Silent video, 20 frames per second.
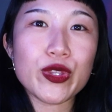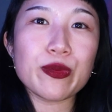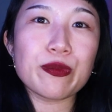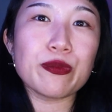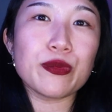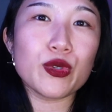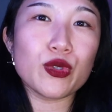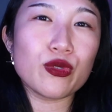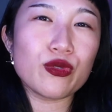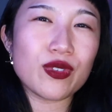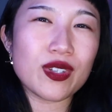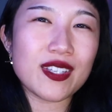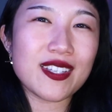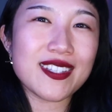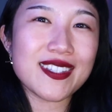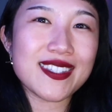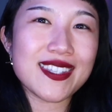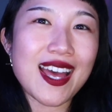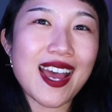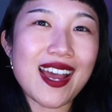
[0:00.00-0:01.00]
the
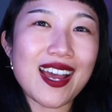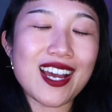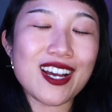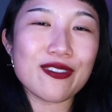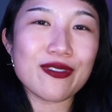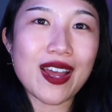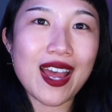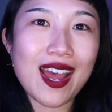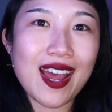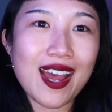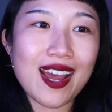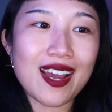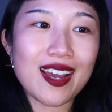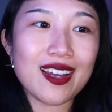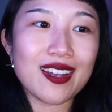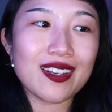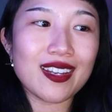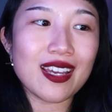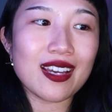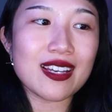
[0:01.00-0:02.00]
movies that have
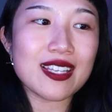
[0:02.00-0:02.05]
had